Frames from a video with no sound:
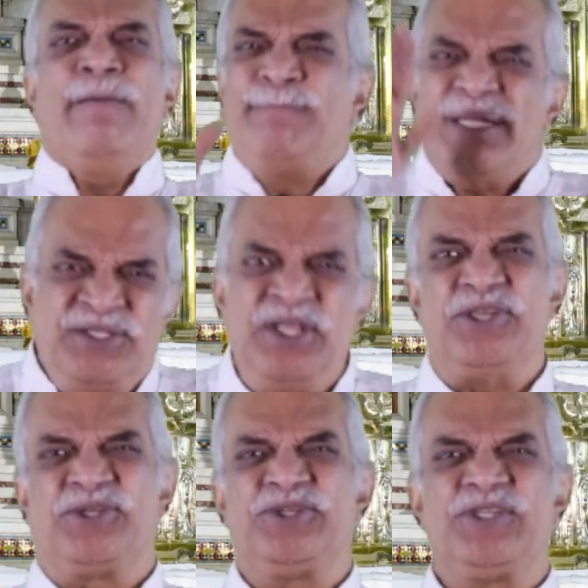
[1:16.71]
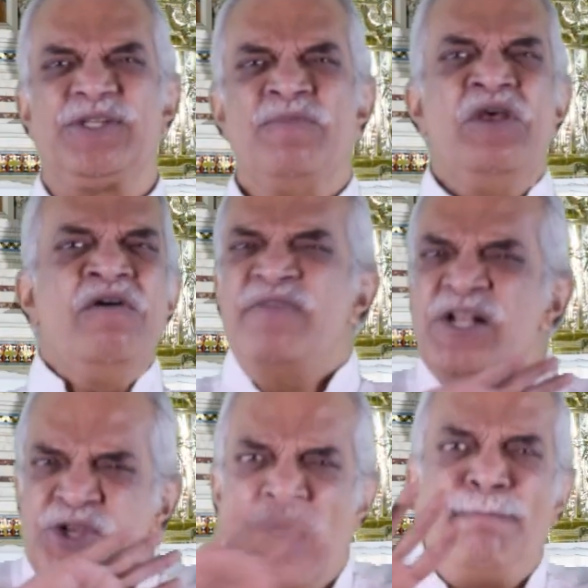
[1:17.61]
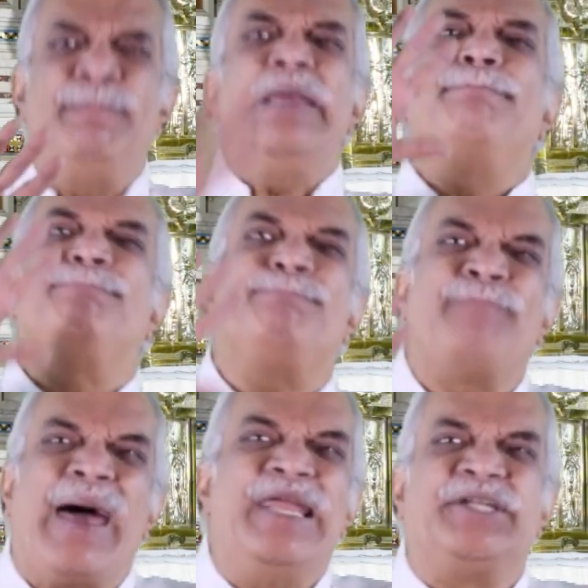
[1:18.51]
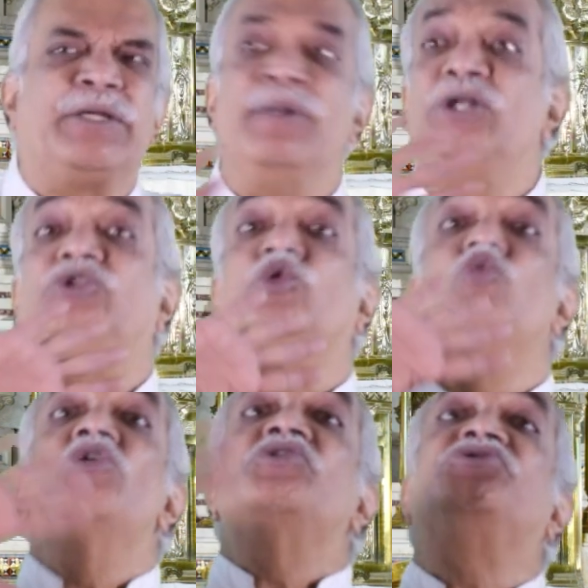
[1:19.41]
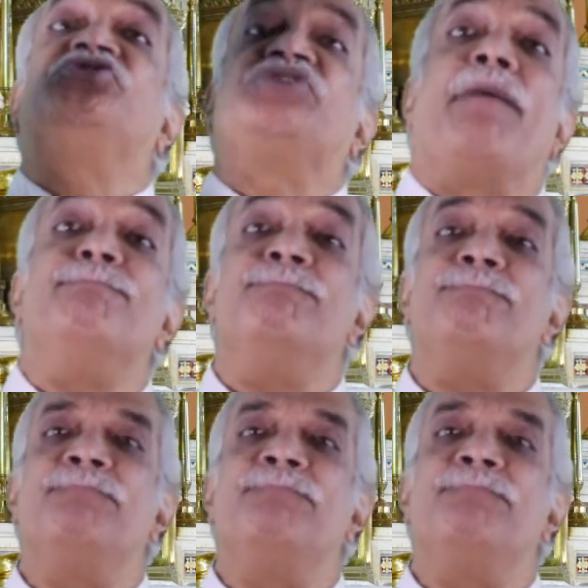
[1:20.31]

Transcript: But this will not be palatable to some.